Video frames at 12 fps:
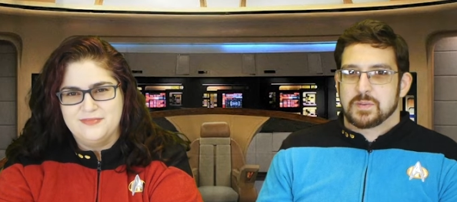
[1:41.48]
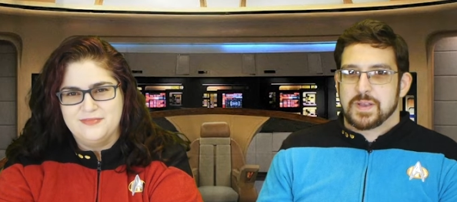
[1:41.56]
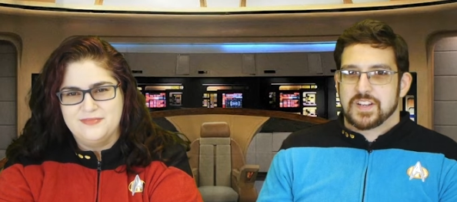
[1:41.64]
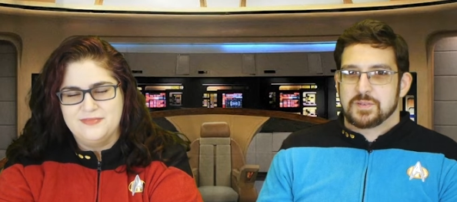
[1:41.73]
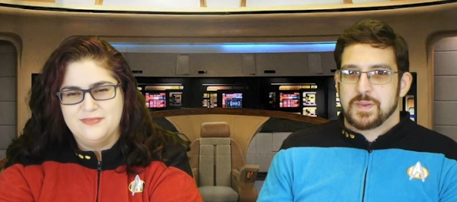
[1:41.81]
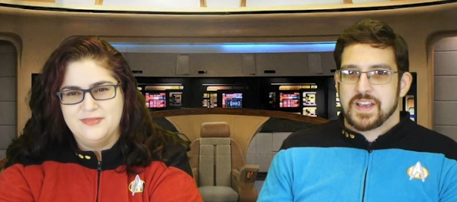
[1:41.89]

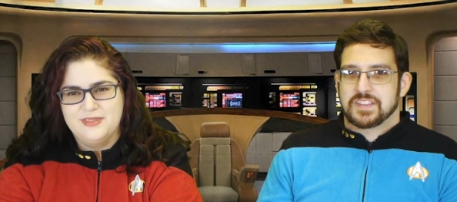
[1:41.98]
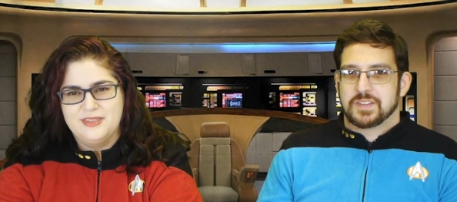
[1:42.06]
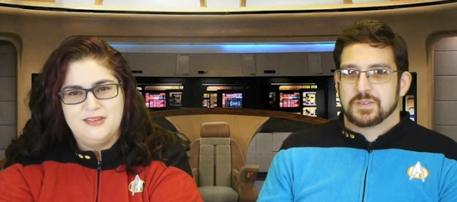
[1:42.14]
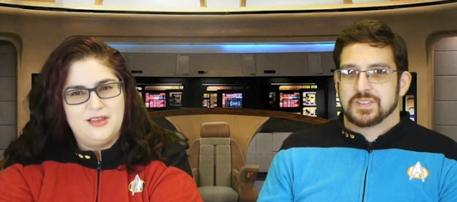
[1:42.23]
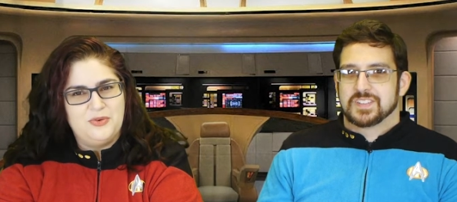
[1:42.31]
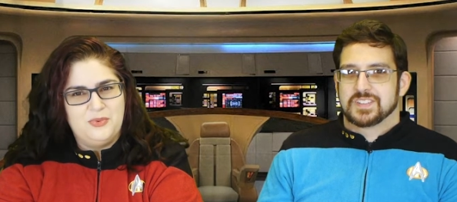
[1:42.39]
Speaker 1: Commander
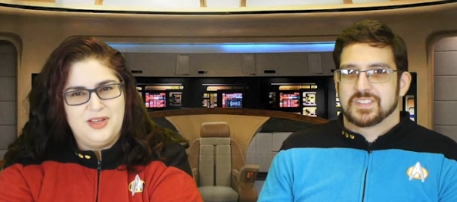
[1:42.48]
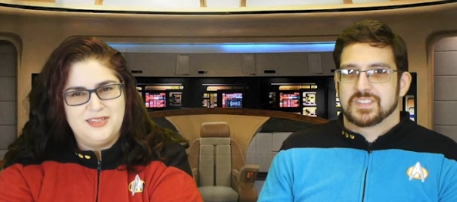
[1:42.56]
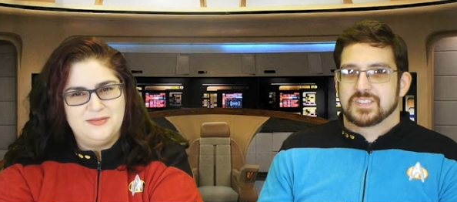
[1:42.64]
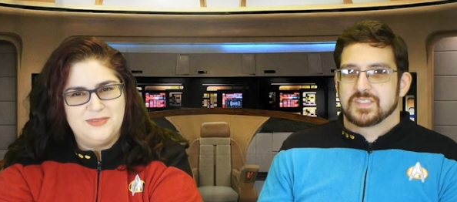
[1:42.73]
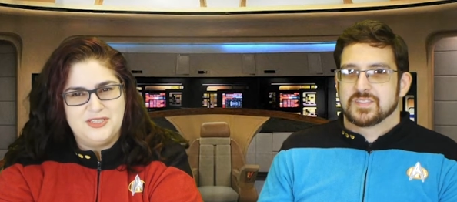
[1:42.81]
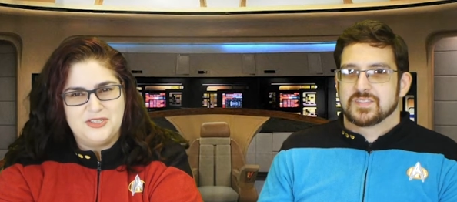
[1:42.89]
Matthew. And
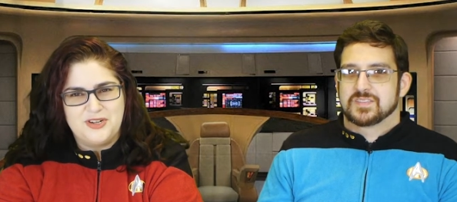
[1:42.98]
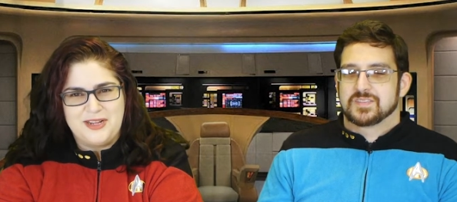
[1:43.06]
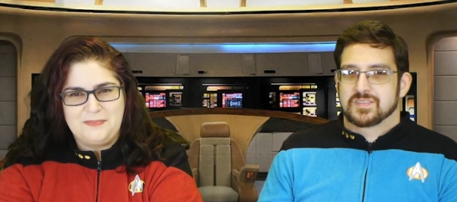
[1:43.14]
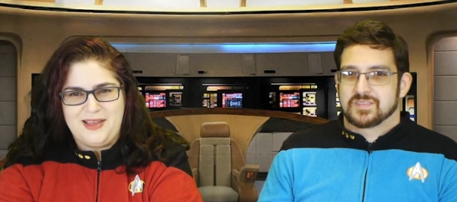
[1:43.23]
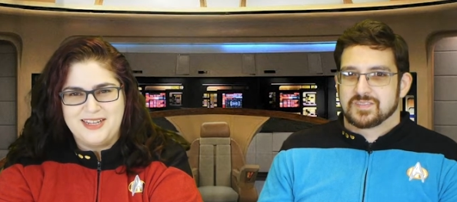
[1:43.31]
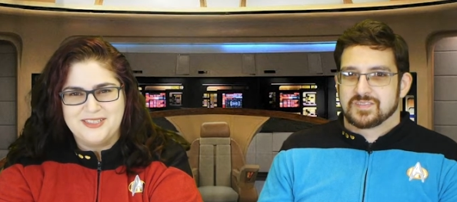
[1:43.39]
welcome to
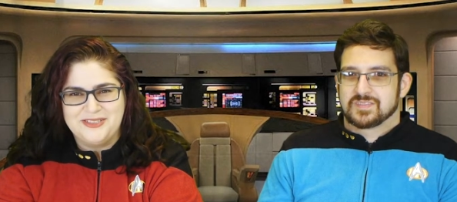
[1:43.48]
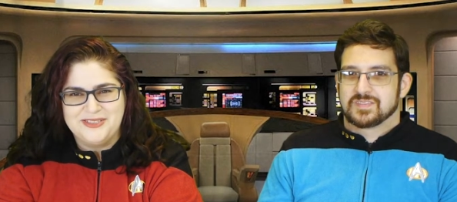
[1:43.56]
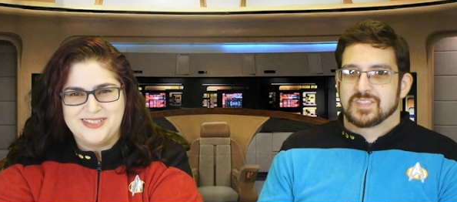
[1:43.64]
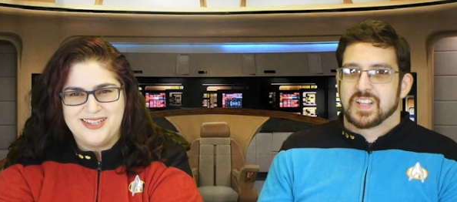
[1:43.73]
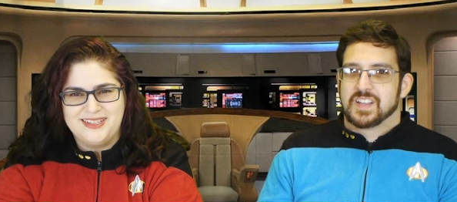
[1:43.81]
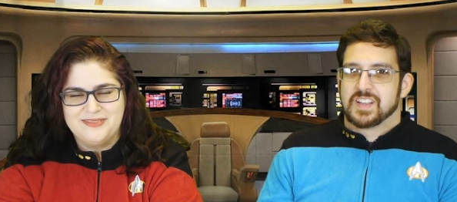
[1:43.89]
Trek Back
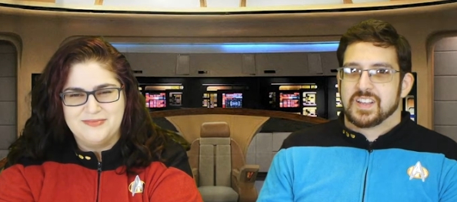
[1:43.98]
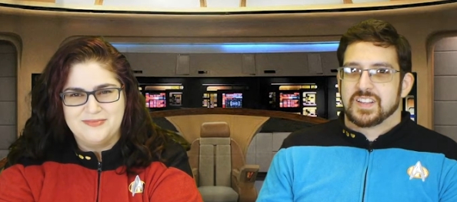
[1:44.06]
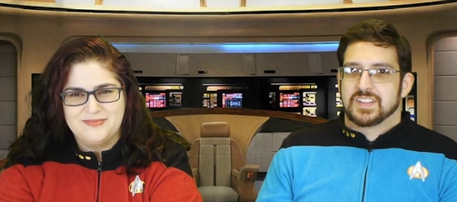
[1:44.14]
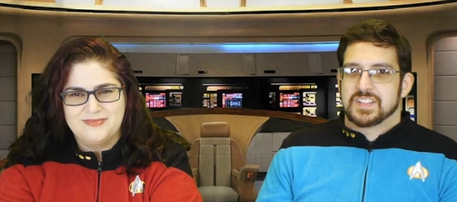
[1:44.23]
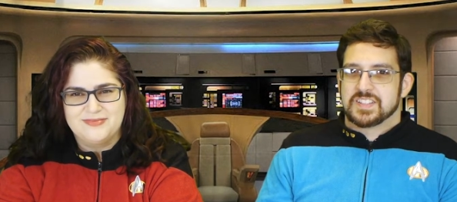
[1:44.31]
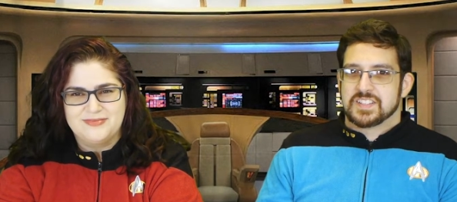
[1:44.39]
Tuesday. This